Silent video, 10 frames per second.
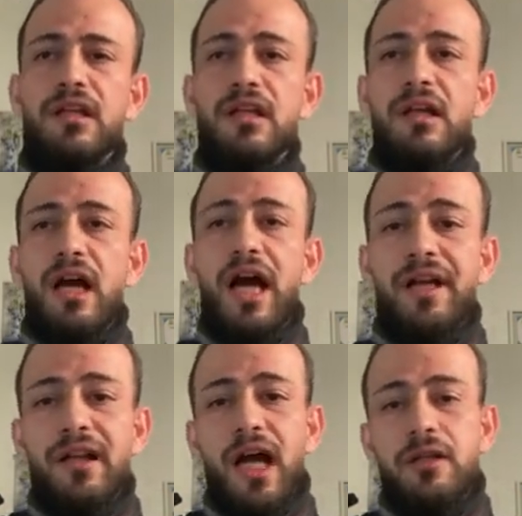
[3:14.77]

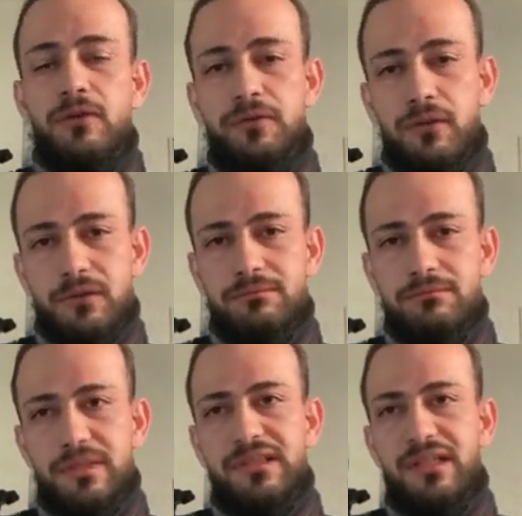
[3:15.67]
And
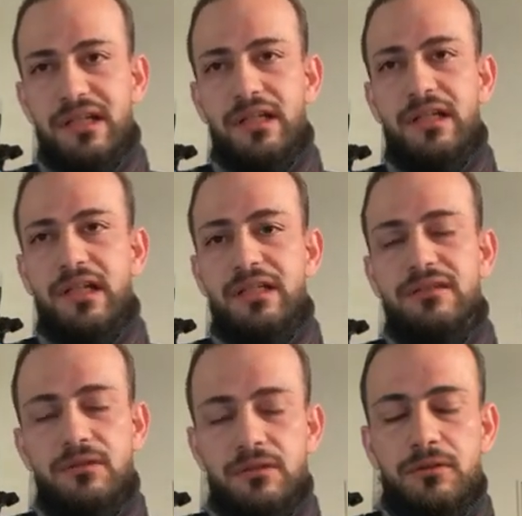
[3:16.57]
iodoform is
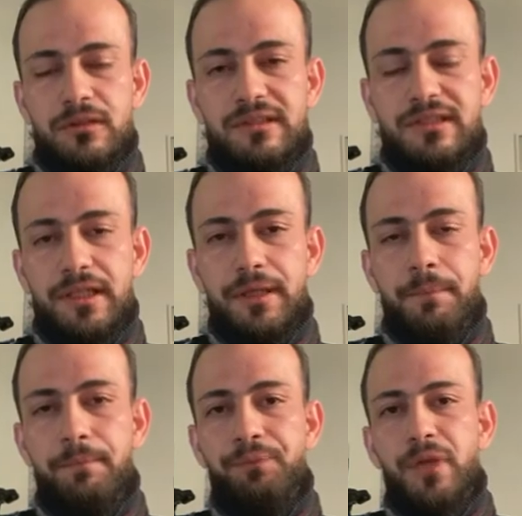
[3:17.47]
not toxic.
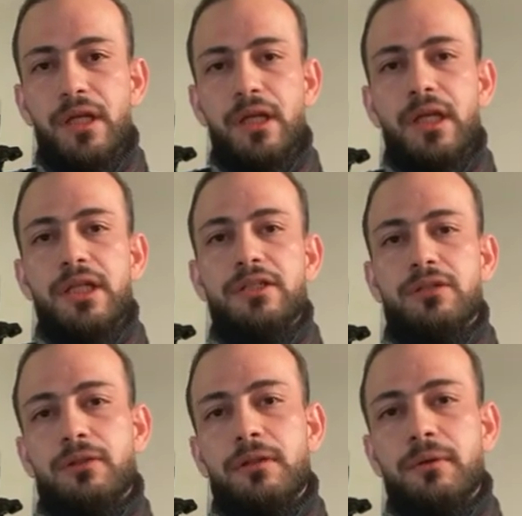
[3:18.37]

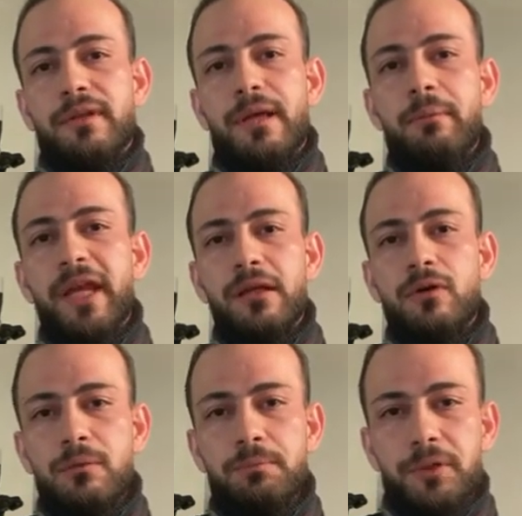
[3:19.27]
So the main
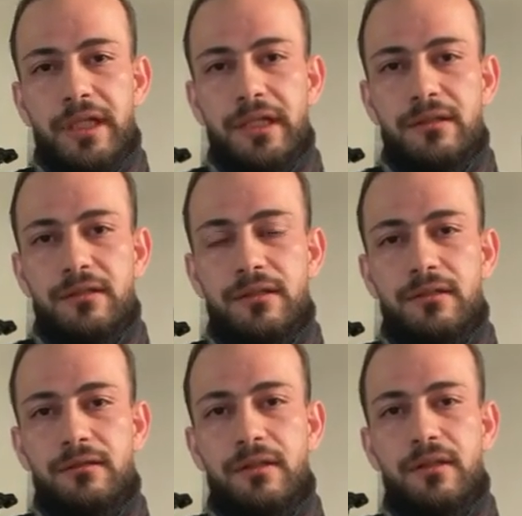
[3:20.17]
component
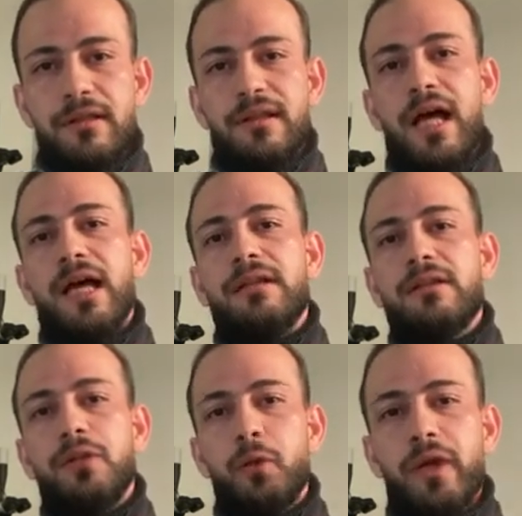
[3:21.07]

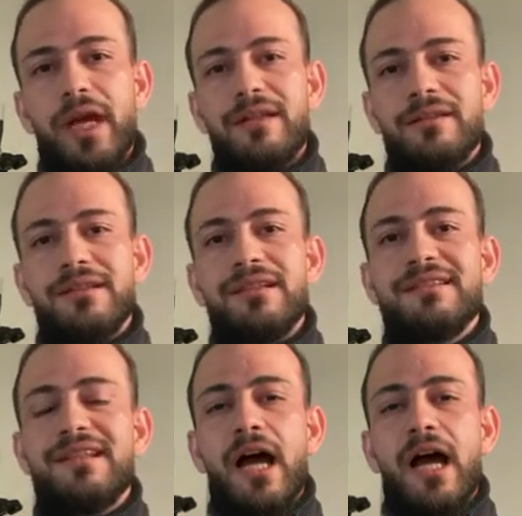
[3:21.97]
that we hated is the